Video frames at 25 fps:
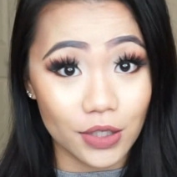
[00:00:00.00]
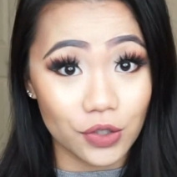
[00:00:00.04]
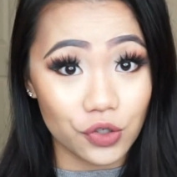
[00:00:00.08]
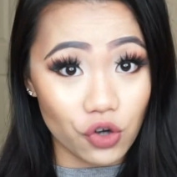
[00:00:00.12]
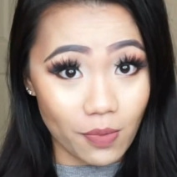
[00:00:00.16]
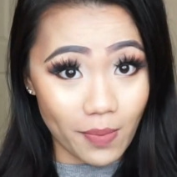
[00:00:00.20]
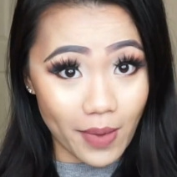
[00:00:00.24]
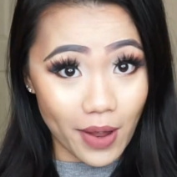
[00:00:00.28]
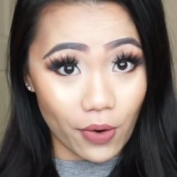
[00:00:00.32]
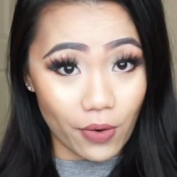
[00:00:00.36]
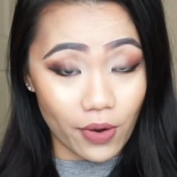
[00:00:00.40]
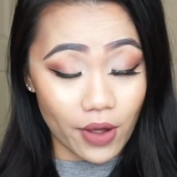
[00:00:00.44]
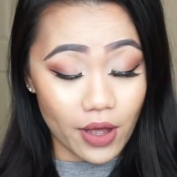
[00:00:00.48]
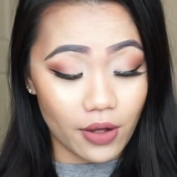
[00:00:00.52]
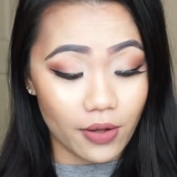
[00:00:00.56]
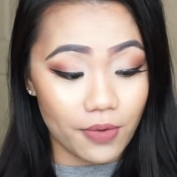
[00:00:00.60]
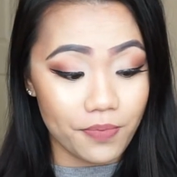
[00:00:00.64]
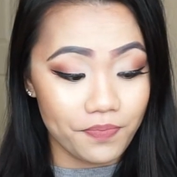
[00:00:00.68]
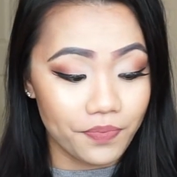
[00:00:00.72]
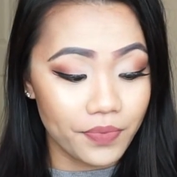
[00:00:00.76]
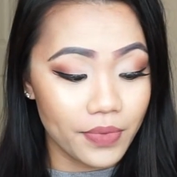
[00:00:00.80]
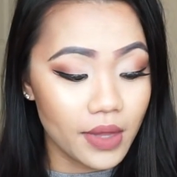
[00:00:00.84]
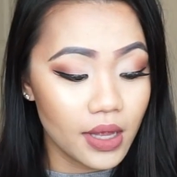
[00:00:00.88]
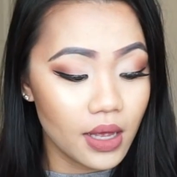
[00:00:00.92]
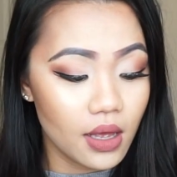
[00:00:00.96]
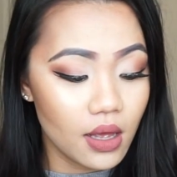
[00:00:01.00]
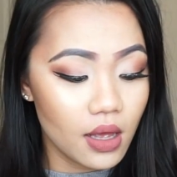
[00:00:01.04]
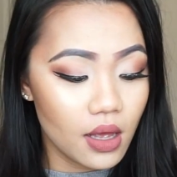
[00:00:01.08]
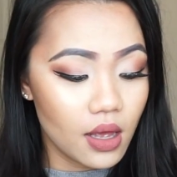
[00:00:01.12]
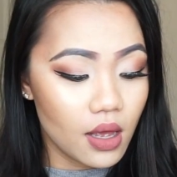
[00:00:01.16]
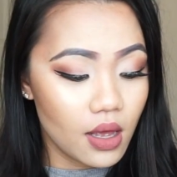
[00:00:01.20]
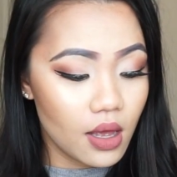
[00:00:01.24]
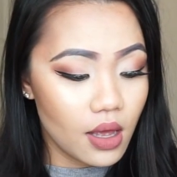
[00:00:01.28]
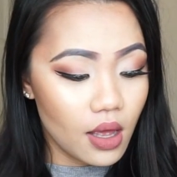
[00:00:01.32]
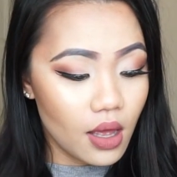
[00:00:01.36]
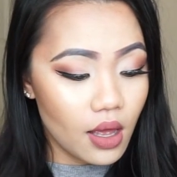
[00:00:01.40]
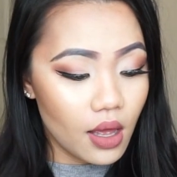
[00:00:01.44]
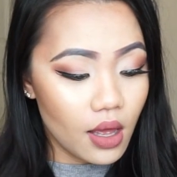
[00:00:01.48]
control my oil.
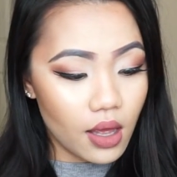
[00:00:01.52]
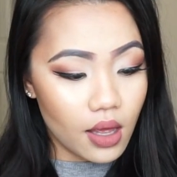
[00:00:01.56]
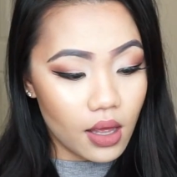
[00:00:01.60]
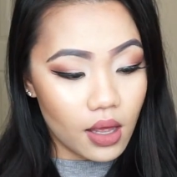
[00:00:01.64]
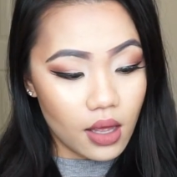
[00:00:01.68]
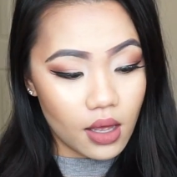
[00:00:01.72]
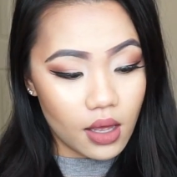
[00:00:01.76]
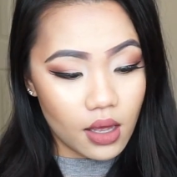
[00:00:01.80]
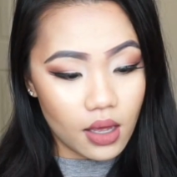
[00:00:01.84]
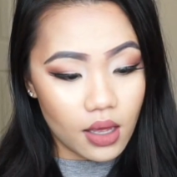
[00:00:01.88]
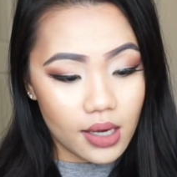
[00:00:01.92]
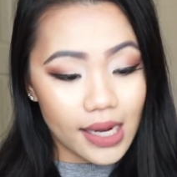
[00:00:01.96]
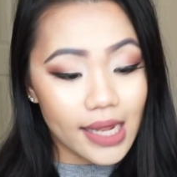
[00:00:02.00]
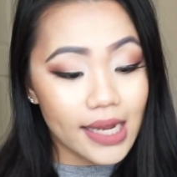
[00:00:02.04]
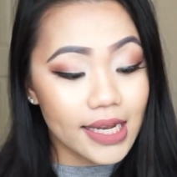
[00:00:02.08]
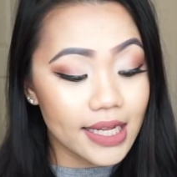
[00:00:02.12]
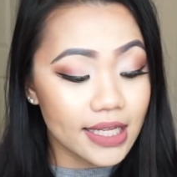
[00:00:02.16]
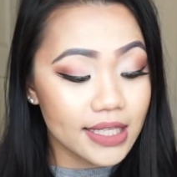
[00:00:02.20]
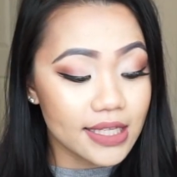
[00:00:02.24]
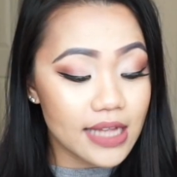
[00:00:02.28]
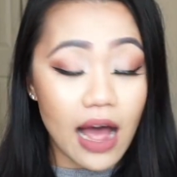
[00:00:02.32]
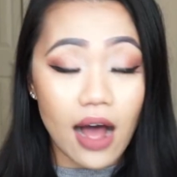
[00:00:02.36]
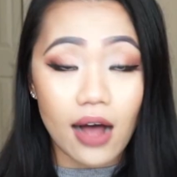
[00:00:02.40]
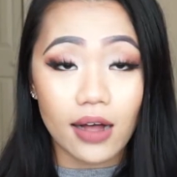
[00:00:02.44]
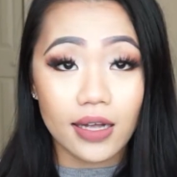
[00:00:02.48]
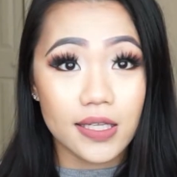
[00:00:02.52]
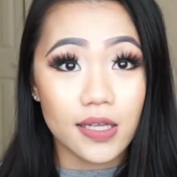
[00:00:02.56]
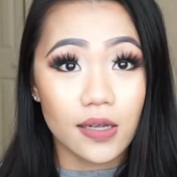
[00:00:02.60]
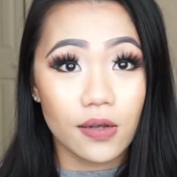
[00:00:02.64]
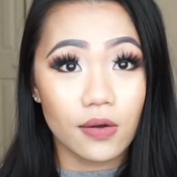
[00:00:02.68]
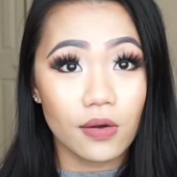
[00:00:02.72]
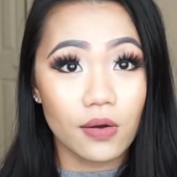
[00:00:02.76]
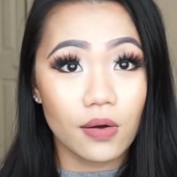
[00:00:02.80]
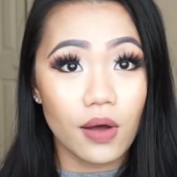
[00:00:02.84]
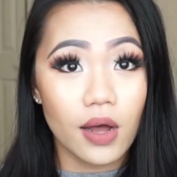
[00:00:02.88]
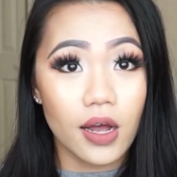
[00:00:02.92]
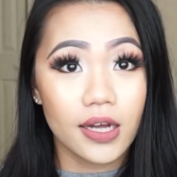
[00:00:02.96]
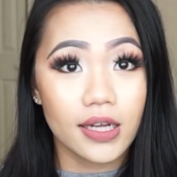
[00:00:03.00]
And it is
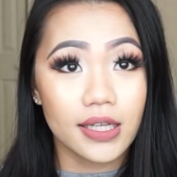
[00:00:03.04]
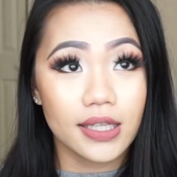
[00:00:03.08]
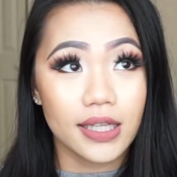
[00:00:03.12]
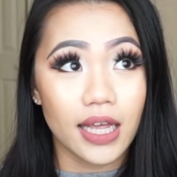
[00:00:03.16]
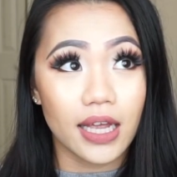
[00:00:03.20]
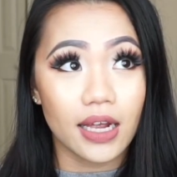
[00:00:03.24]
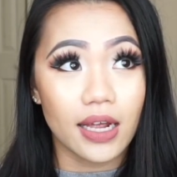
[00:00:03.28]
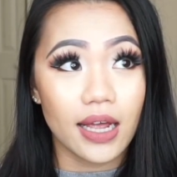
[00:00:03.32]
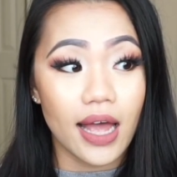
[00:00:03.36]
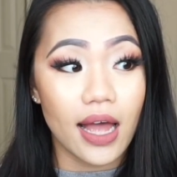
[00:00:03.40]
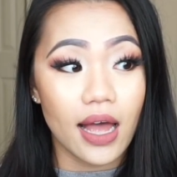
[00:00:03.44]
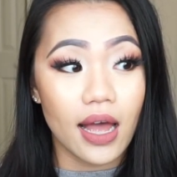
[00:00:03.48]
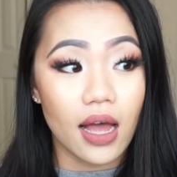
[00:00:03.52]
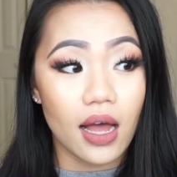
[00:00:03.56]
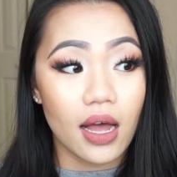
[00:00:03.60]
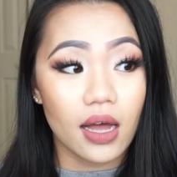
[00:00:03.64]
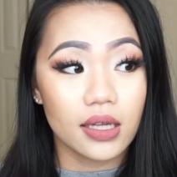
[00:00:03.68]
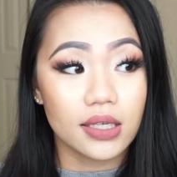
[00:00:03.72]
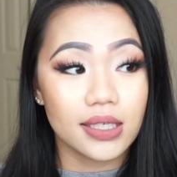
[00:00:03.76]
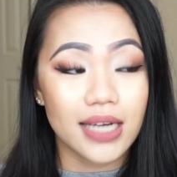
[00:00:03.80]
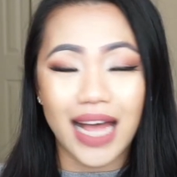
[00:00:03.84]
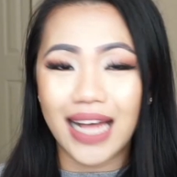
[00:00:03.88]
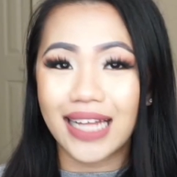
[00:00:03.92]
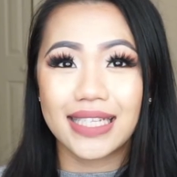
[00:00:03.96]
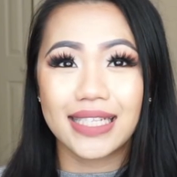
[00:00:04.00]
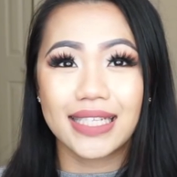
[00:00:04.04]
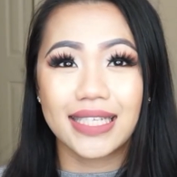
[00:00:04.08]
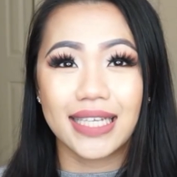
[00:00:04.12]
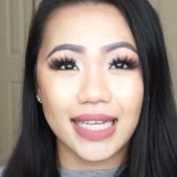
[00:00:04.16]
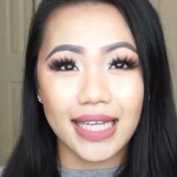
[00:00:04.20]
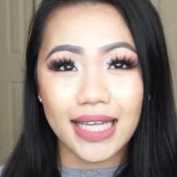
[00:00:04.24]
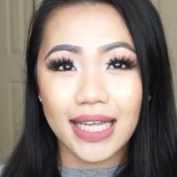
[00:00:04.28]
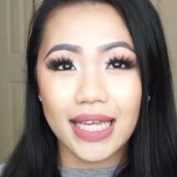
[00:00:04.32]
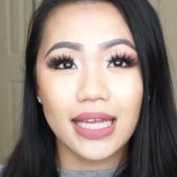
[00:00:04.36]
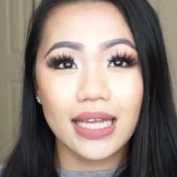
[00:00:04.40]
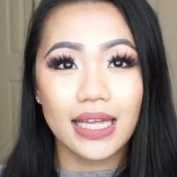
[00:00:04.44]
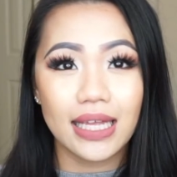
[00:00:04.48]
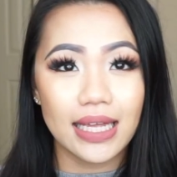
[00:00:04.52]
also like not
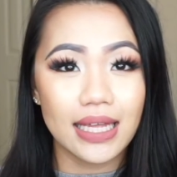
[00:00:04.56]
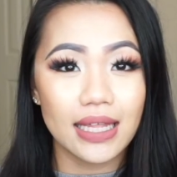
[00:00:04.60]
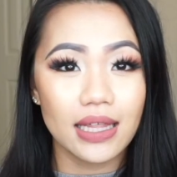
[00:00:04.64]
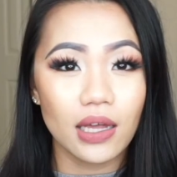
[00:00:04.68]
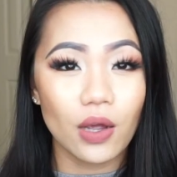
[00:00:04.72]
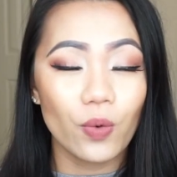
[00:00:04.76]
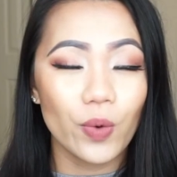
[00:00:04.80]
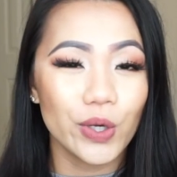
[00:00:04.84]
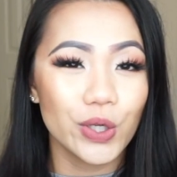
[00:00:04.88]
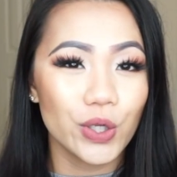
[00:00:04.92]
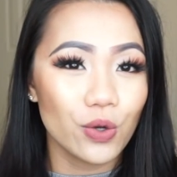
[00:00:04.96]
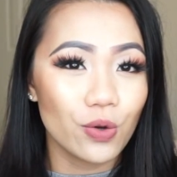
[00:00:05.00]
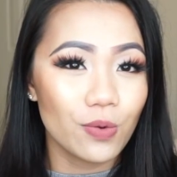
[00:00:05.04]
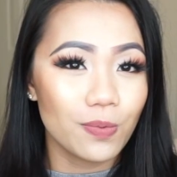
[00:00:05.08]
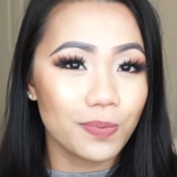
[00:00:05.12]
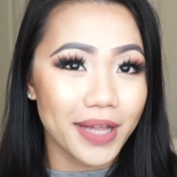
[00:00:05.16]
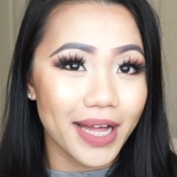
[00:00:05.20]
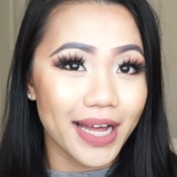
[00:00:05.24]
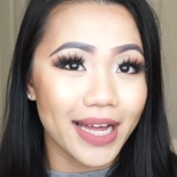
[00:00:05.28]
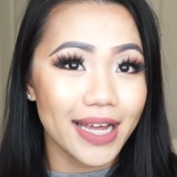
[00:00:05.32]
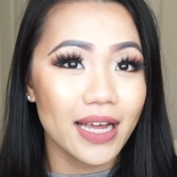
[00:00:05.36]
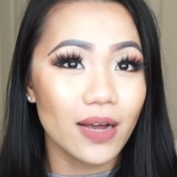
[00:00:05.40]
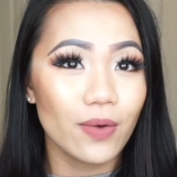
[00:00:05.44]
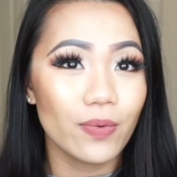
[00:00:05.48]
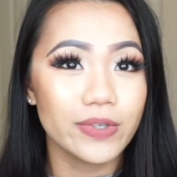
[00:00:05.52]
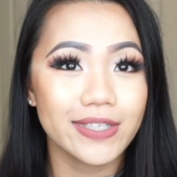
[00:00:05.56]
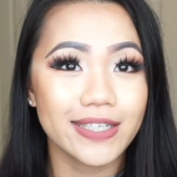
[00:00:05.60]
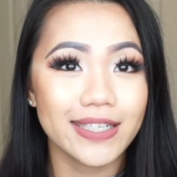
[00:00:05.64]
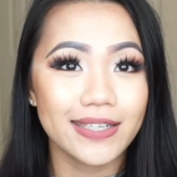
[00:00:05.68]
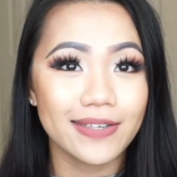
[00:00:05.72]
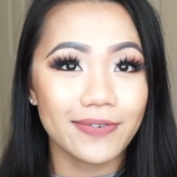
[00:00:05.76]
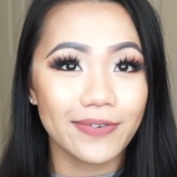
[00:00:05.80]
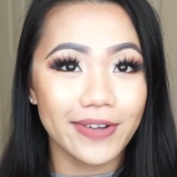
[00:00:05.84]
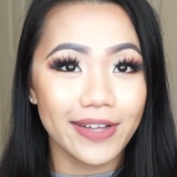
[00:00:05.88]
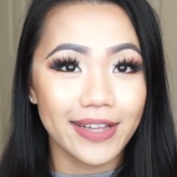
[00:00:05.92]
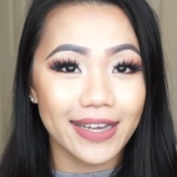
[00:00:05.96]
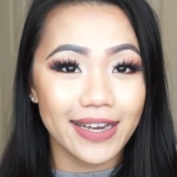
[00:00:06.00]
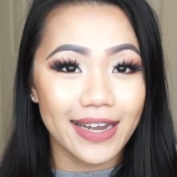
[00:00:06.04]
sticky either when you apply it, which
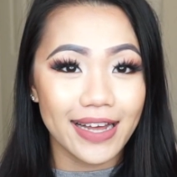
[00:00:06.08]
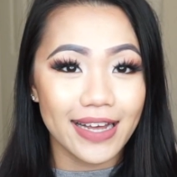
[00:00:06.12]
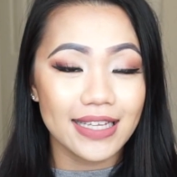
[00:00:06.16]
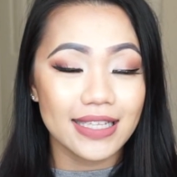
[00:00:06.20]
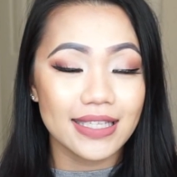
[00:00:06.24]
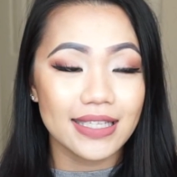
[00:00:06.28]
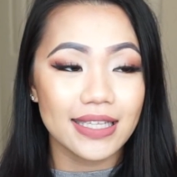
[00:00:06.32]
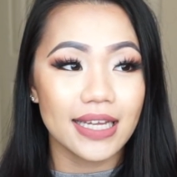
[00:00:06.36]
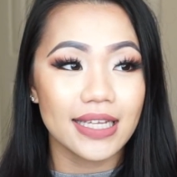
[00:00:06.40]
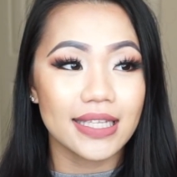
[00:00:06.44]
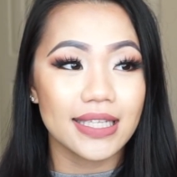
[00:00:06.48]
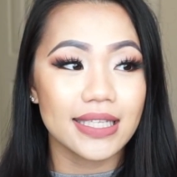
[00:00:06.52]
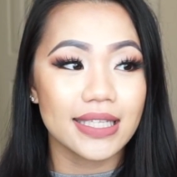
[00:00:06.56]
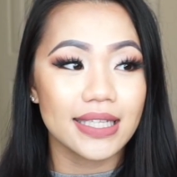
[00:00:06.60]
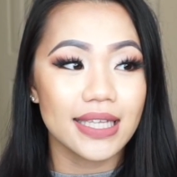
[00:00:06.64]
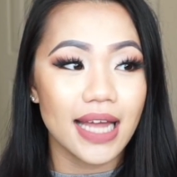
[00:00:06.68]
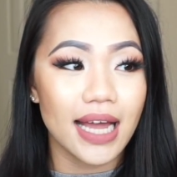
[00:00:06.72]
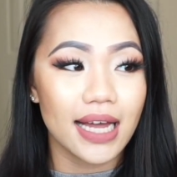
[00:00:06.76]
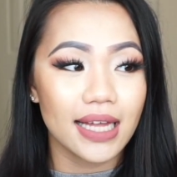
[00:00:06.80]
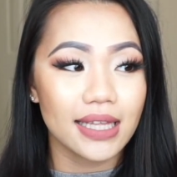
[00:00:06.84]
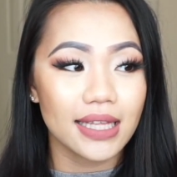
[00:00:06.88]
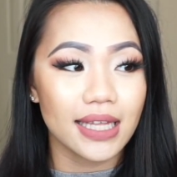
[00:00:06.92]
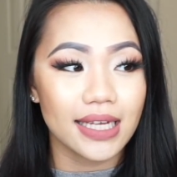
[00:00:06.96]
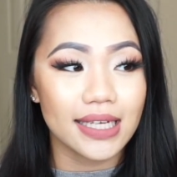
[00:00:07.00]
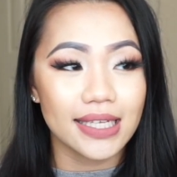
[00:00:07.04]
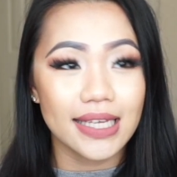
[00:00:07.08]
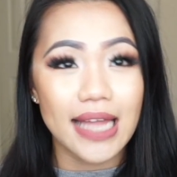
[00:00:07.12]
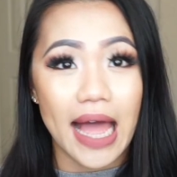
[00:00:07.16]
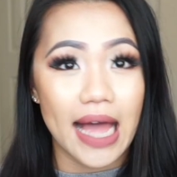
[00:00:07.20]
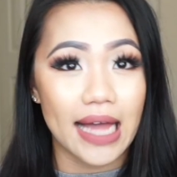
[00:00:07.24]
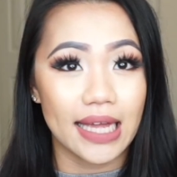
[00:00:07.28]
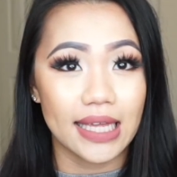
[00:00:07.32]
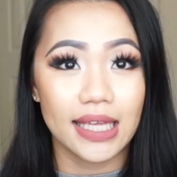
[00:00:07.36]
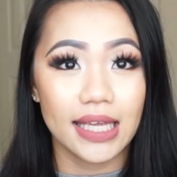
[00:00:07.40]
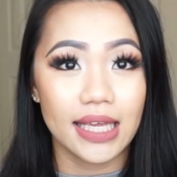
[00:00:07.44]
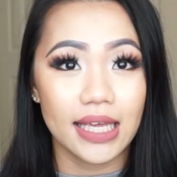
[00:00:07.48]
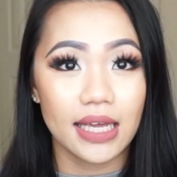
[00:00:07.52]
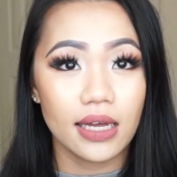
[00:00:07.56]
is really nice. It's not like
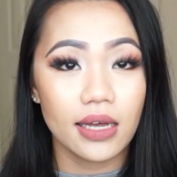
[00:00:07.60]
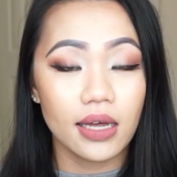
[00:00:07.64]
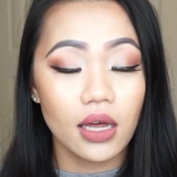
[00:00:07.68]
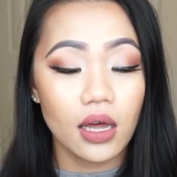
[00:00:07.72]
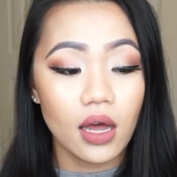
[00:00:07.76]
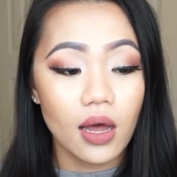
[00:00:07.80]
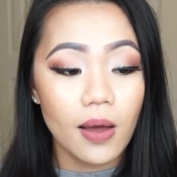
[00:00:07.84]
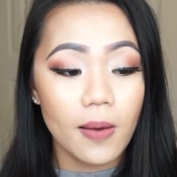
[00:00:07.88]
tacky.